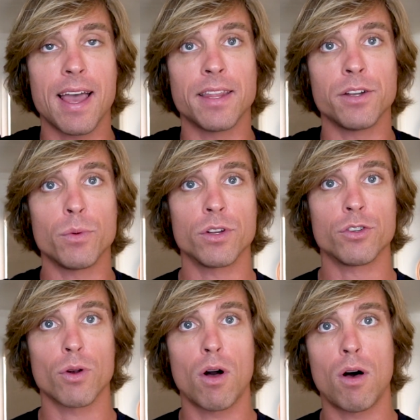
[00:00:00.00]
and then you want to
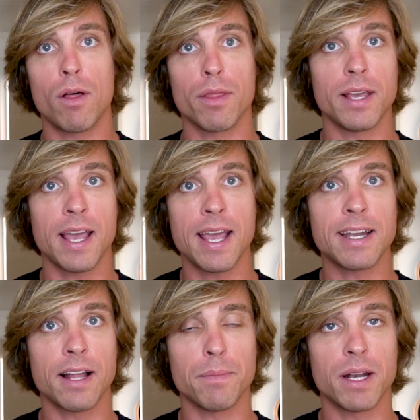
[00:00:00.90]
draw the
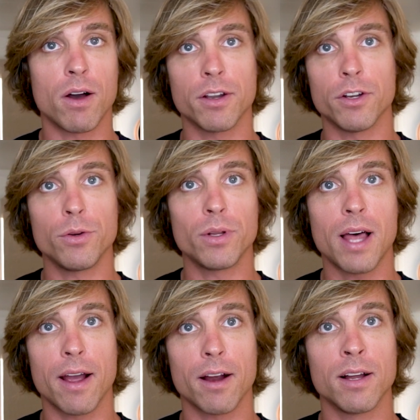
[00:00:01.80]
hand element on a new
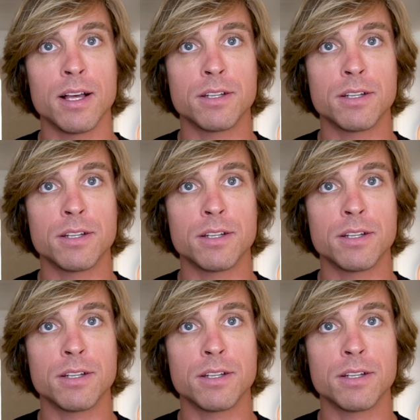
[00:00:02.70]
layer